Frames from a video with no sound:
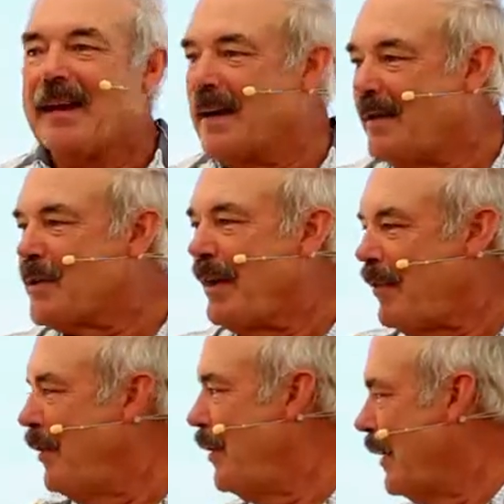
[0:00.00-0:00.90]
As
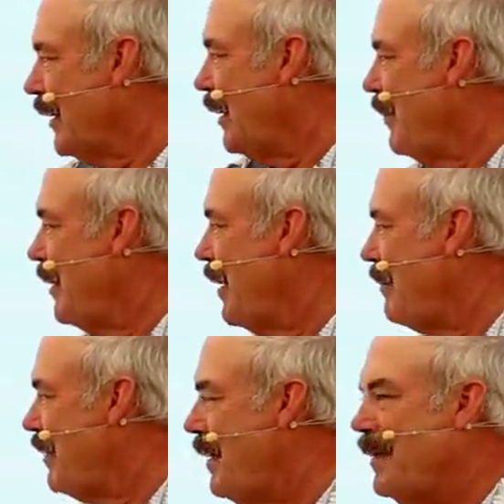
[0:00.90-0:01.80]
I've heard a little bit
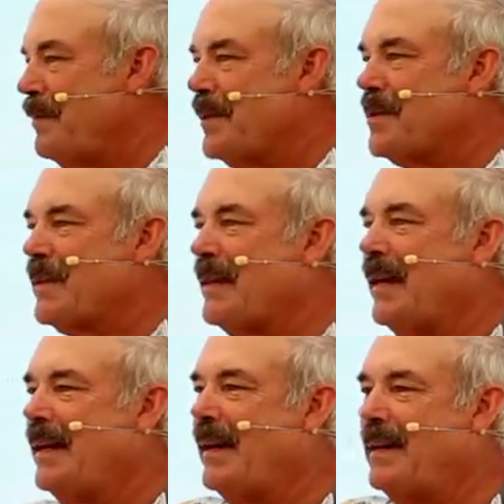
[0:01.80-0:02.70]
about Barnabas and,
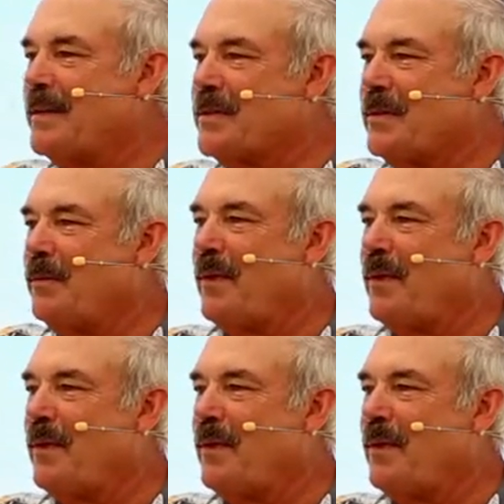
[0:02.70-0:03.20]
and his uh,